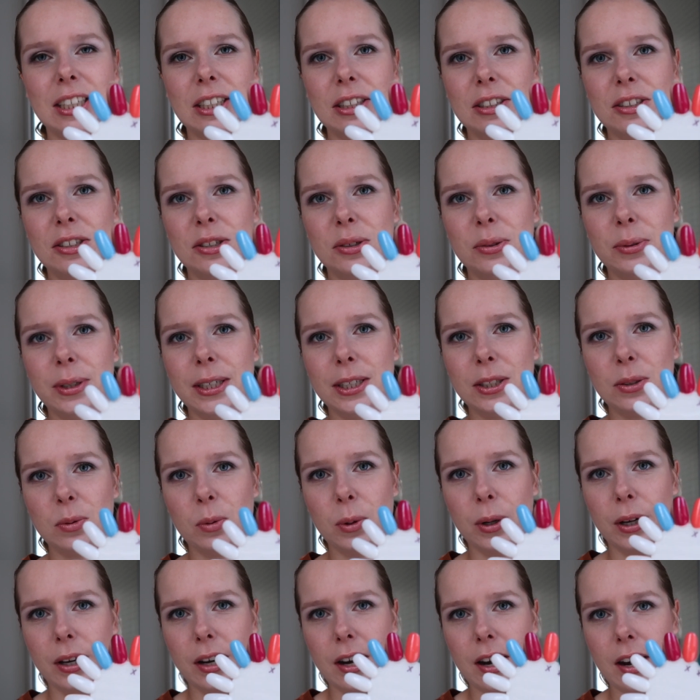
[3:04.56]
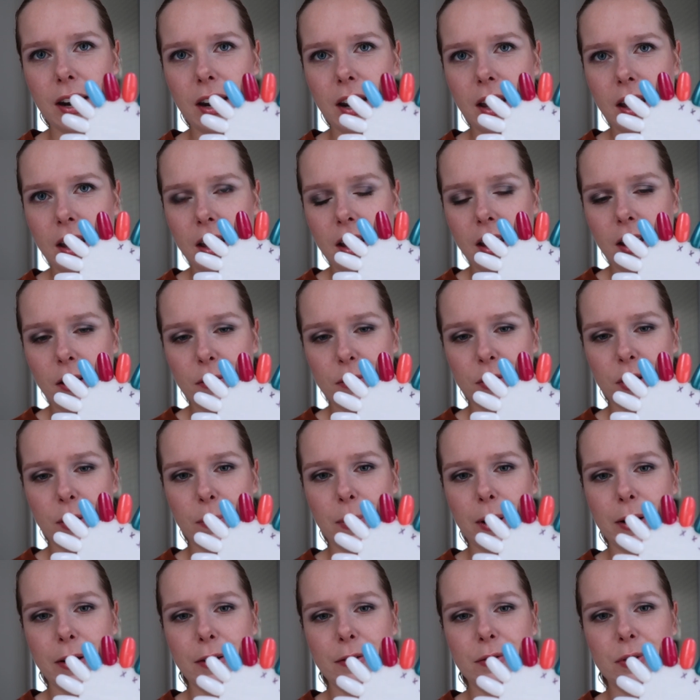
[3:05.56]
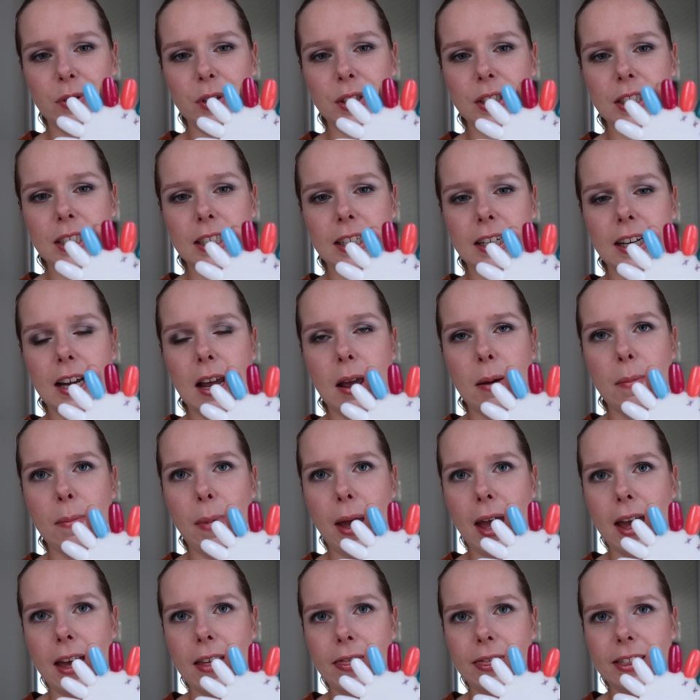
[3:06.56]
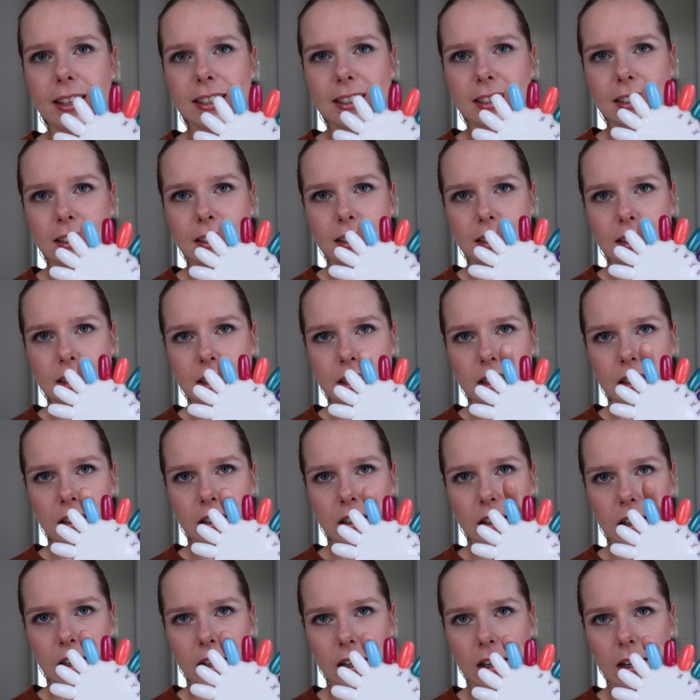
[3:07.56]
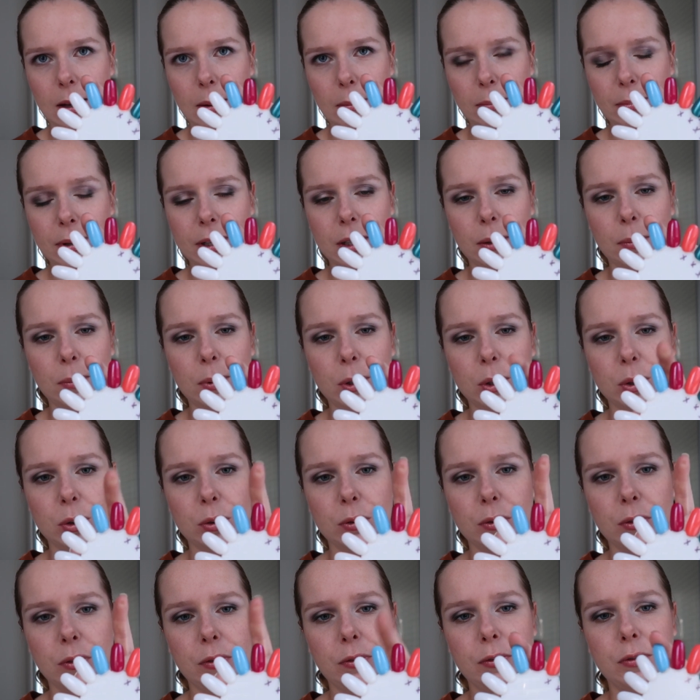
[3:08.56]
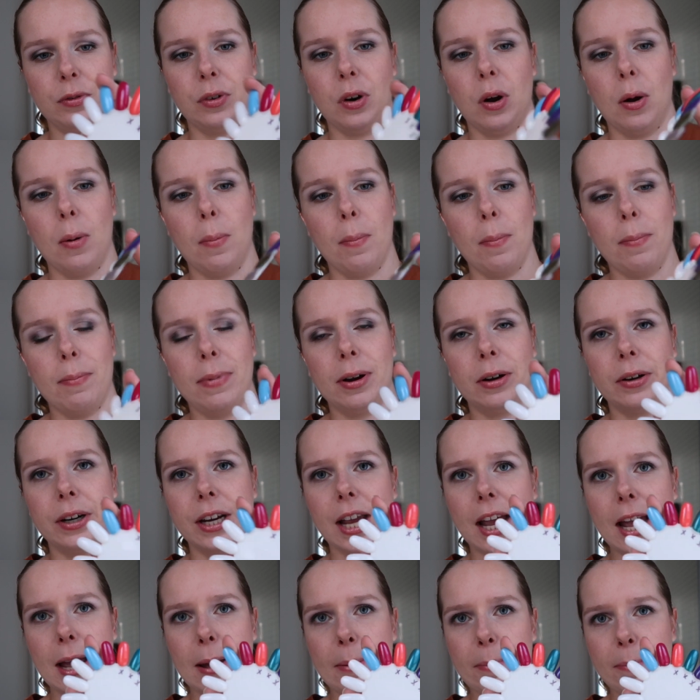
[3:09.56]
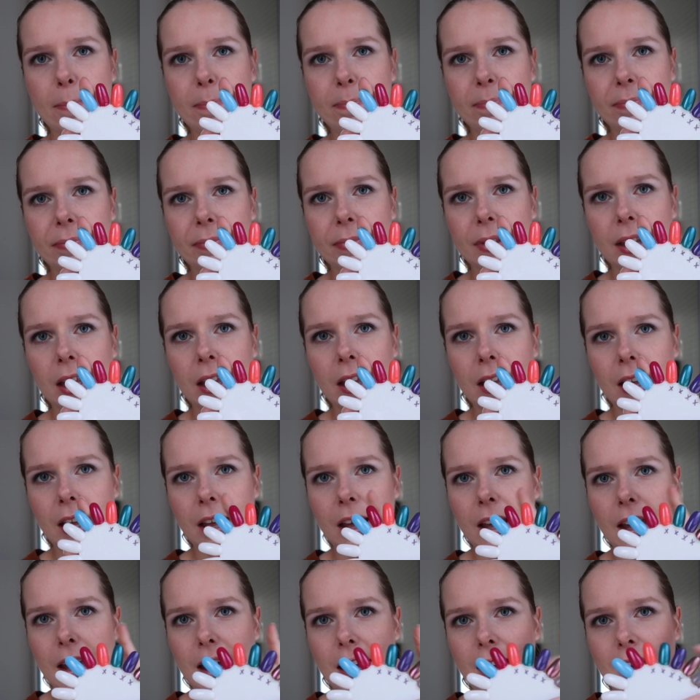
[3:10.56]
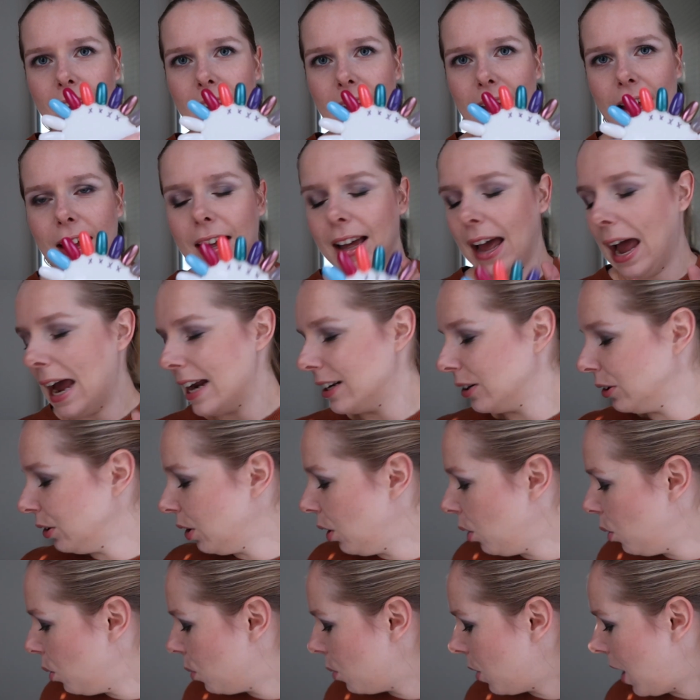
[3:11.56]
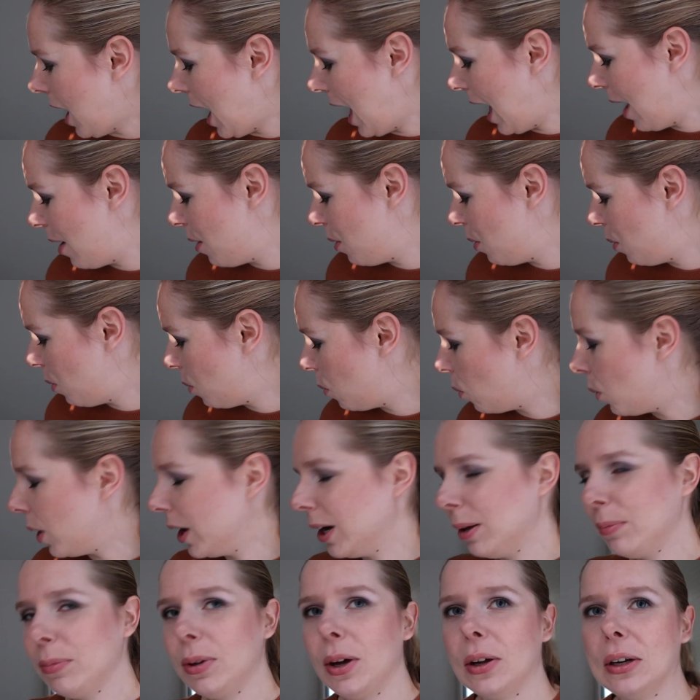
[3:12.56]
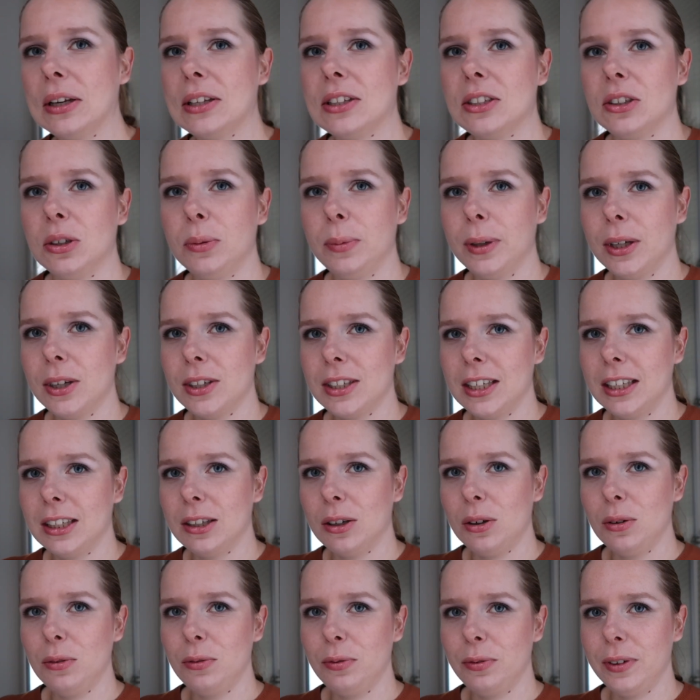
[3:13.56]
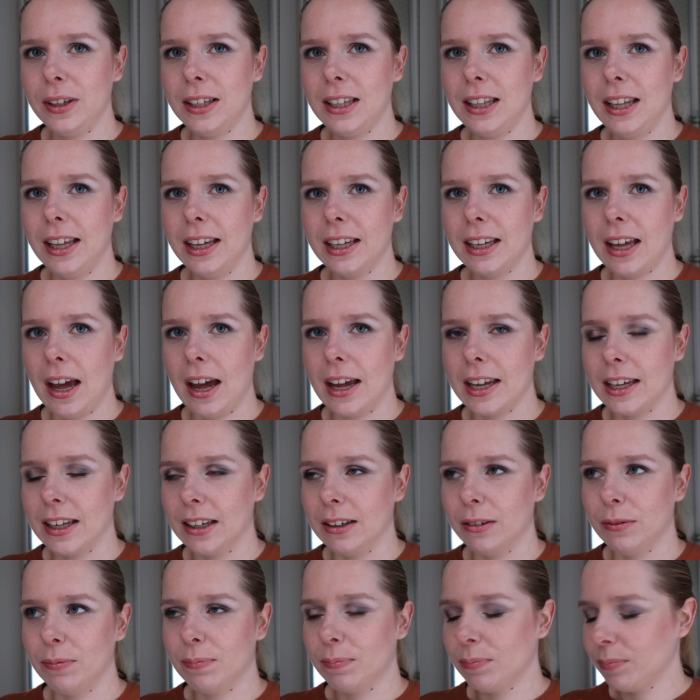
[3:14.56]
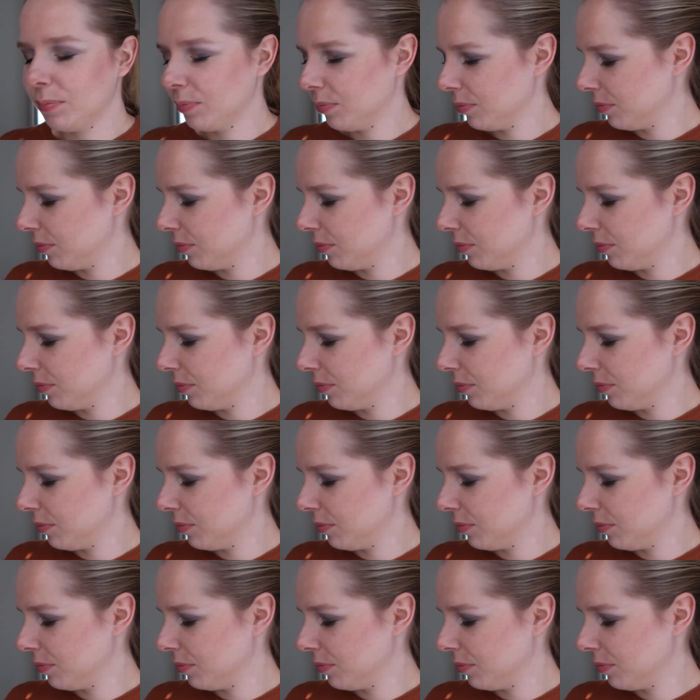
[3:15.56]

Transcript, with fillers: the Catrice one for the very first time, and this is uh, Pale Blue from Barry M. I don't know what I'm gonna do because I don't feel like I can